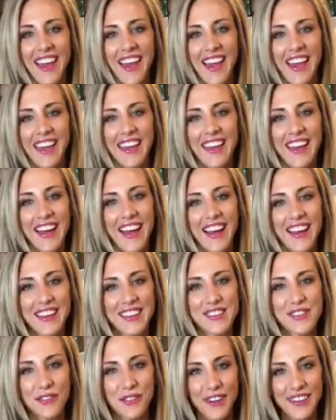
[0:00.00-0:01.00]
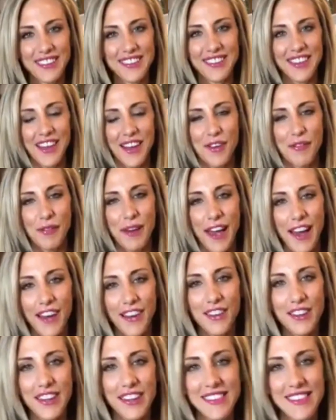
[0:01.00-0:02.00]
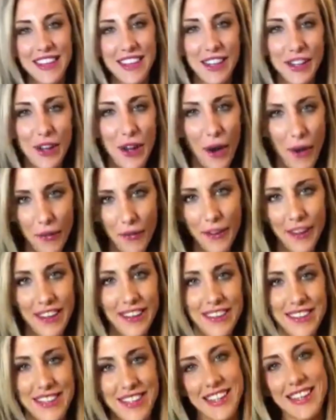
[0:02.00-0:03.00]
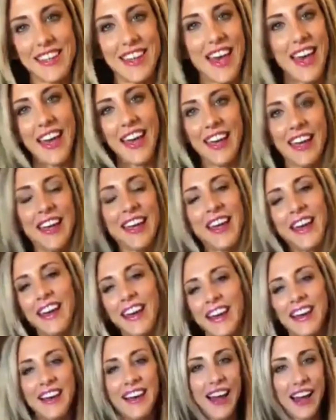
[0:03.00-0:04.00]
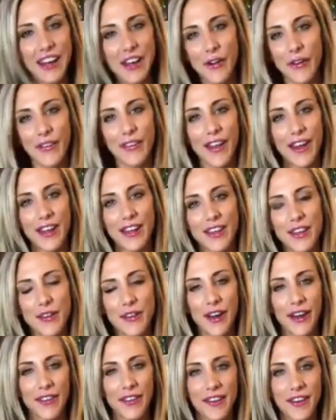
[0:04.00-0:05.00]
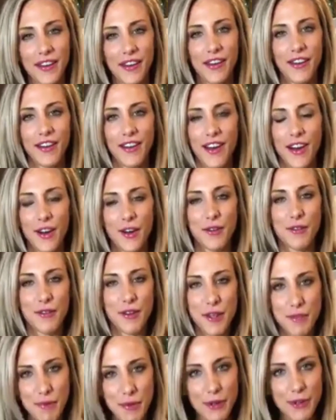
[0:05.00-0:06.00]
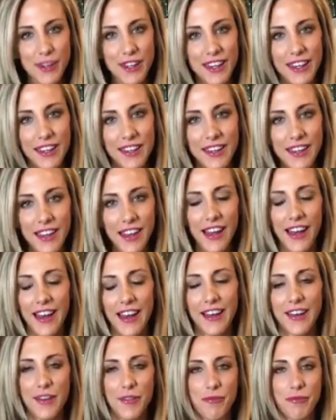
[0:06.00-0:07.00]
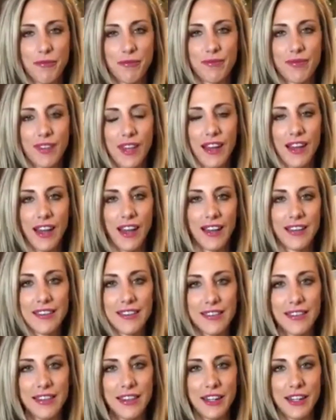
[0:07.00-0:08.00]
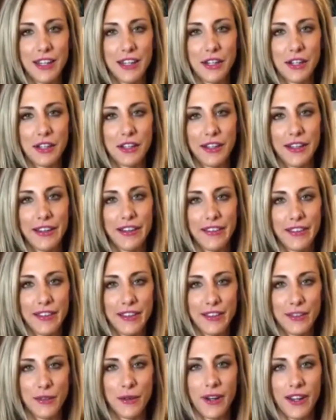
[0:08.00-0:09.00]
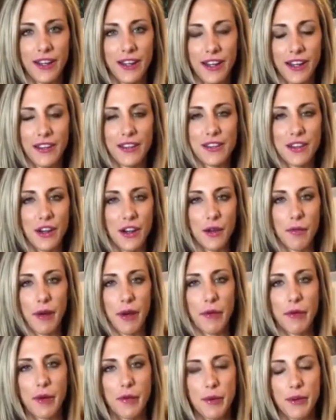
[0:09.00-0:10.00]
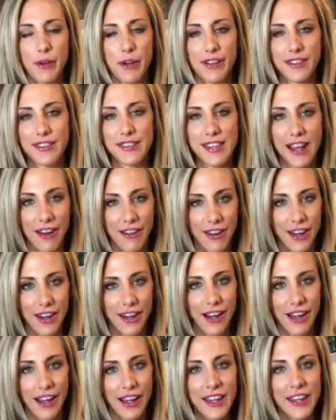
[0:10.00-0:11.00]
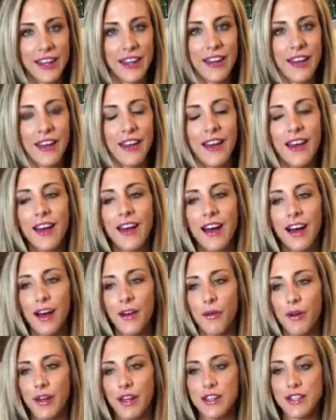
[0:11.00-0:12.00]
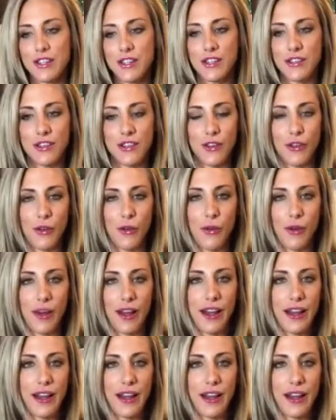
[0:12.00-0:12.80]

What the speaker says: Hey guys, what's up? How is it going today? I know a lot of you out there are rebooting. I slid in early on this one and I started my reboot on Saturday night. I wanted to do